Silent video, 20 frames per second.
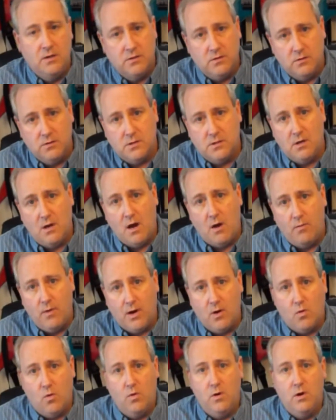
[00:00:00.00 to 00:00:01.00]
so it's not
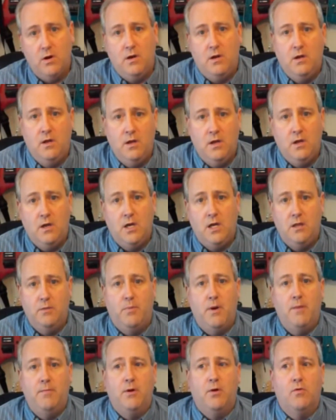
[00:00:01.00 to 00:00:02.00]
recorded in the
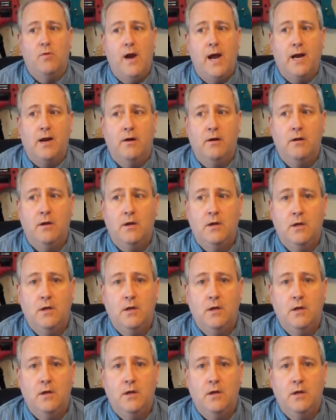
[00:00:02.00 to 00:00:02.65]
public record.